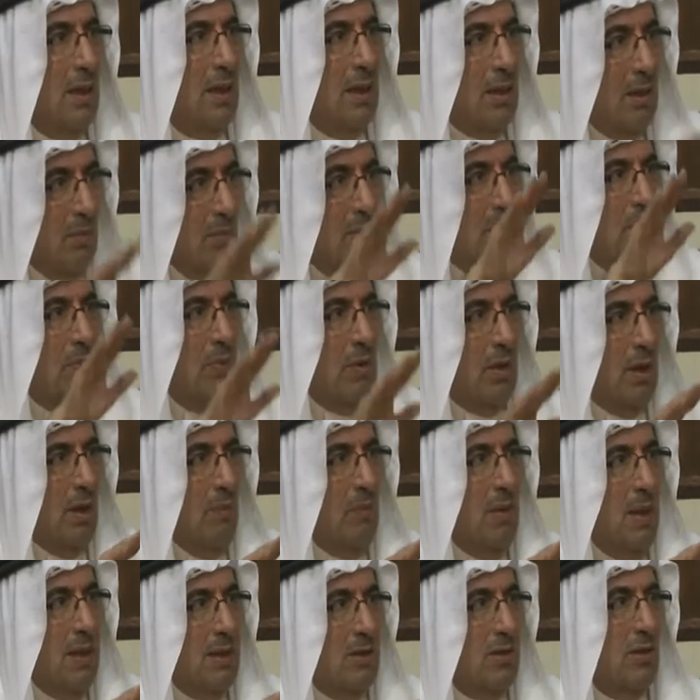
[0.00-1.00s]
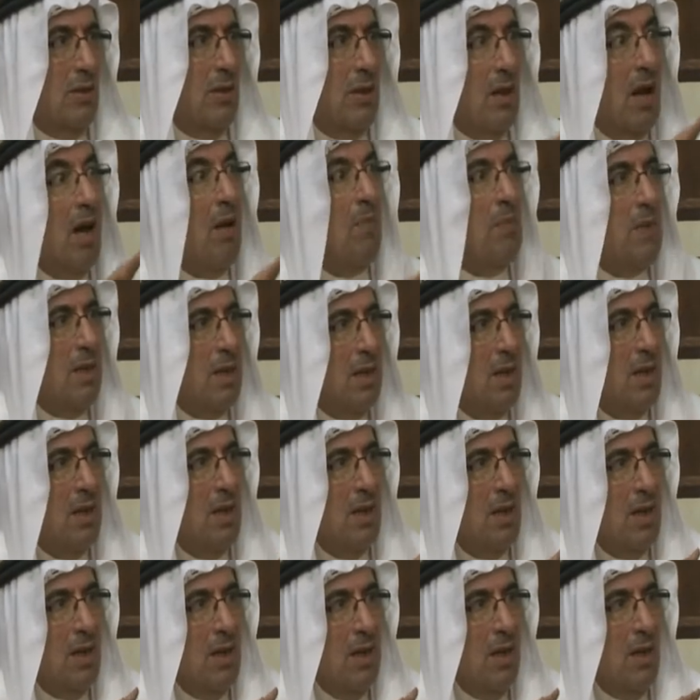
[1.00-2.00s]
remember Rabbi Aziz al-Raqabi,
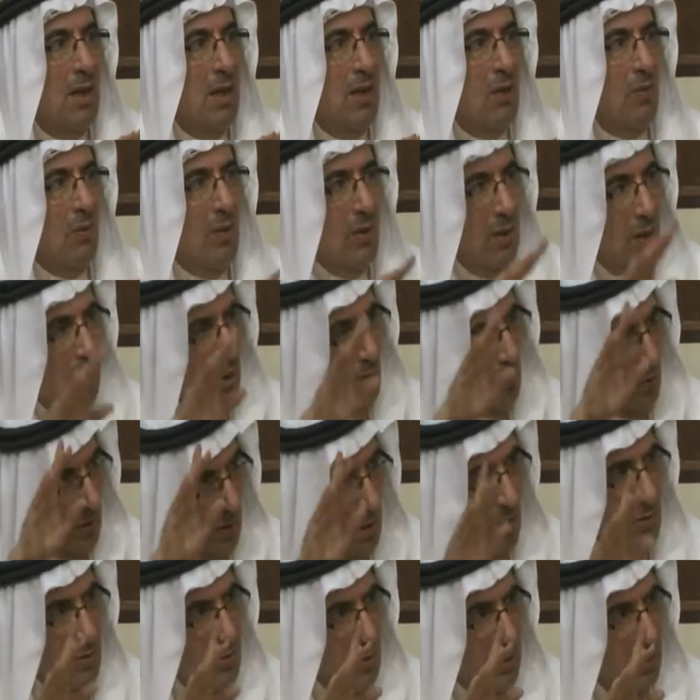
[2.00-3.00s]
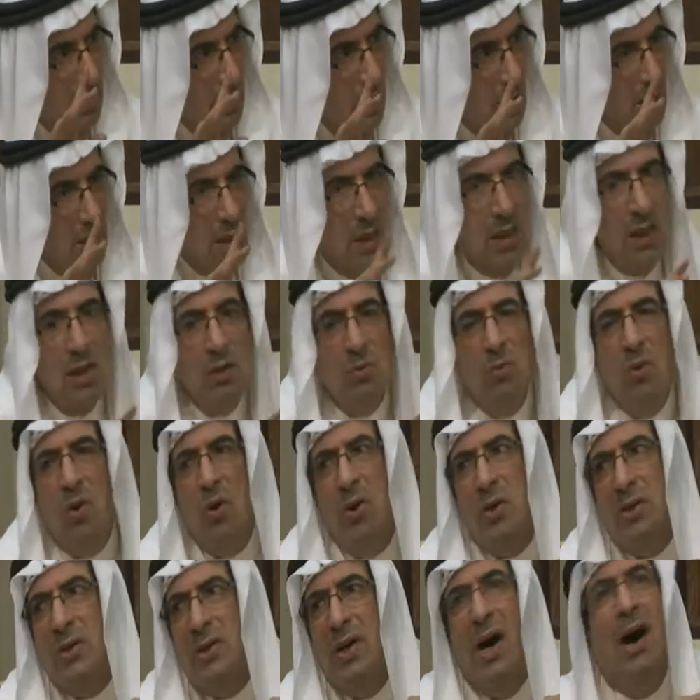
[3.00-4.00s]
our consul there, he
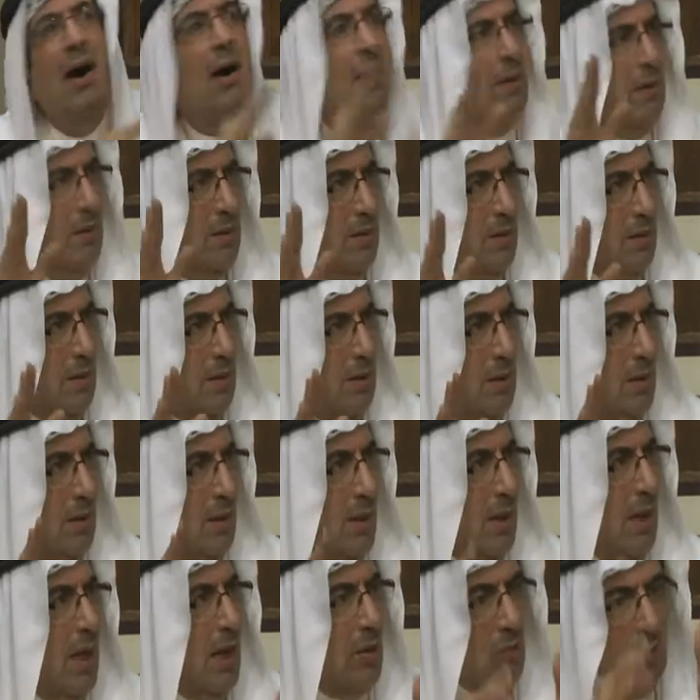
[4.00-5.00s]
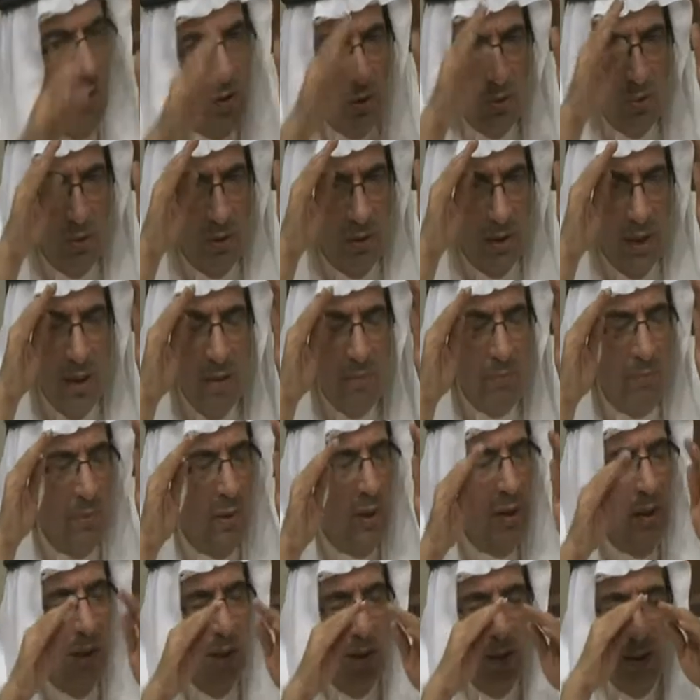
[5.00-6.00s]
worked hard. I worked with him.
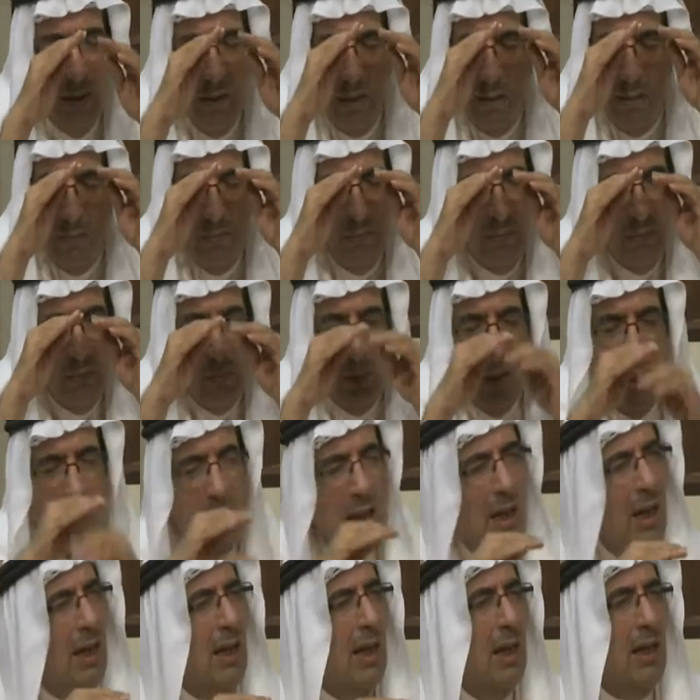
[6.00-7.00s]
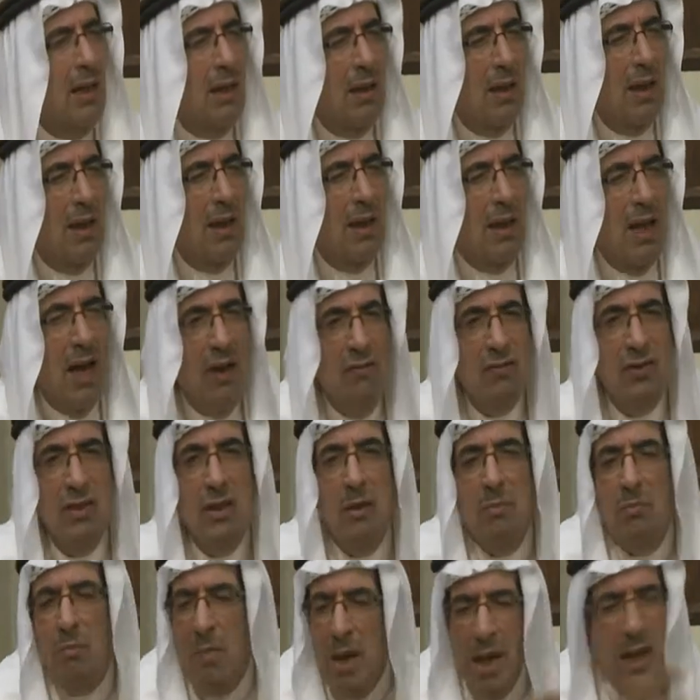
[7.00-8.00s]
I have
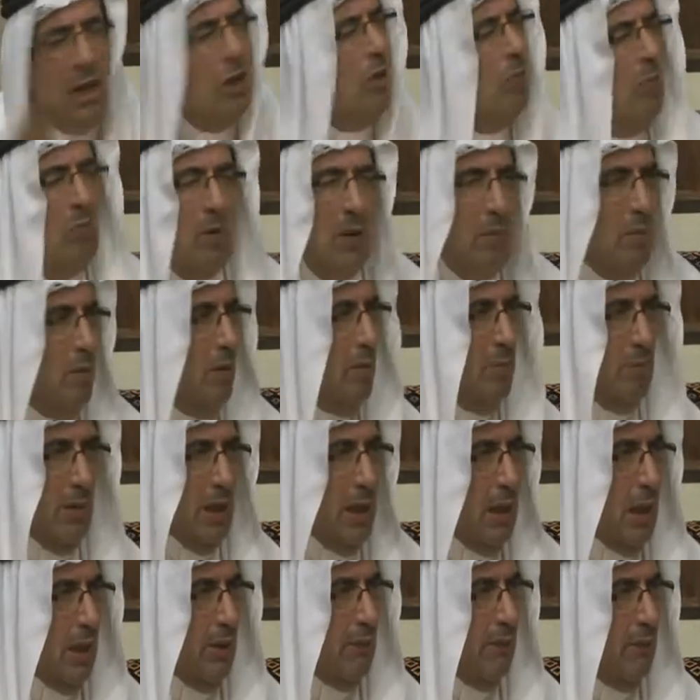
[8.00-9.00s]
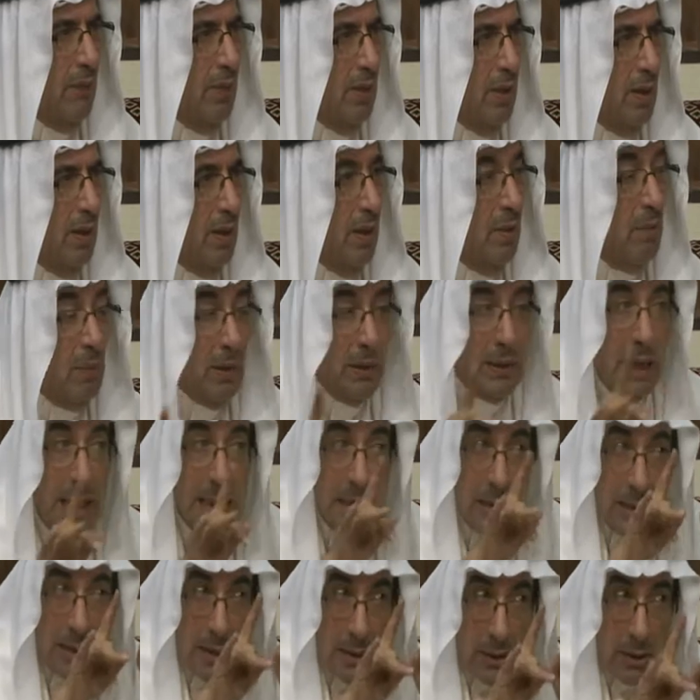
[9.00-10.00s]
seen many good people in my life, but as
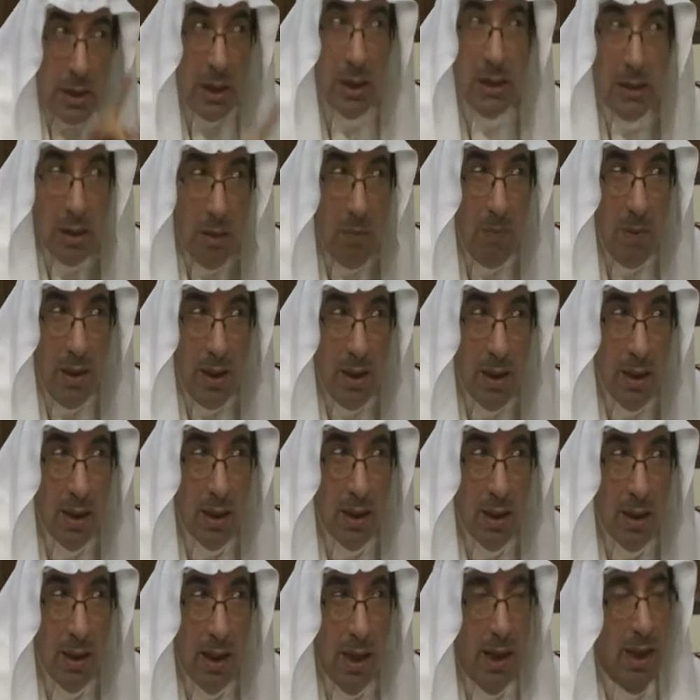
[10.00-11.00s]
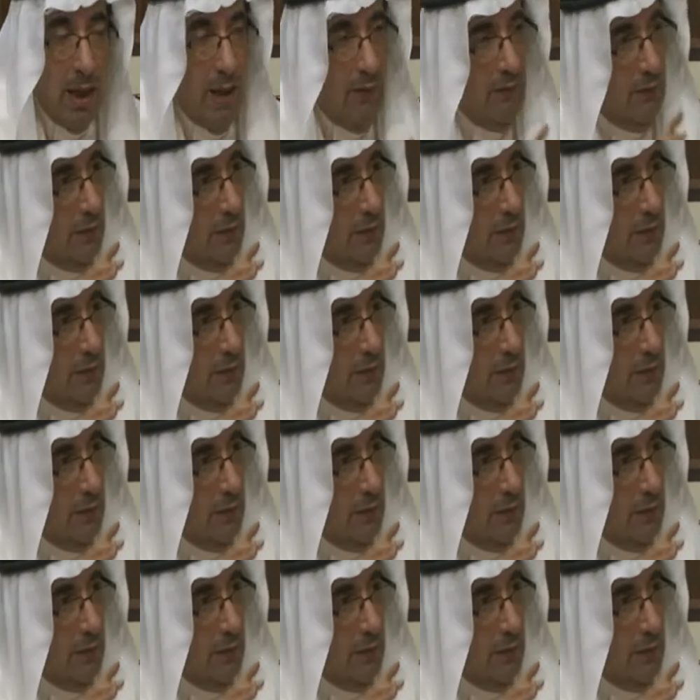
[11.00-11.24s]
this gentleman, I haven't.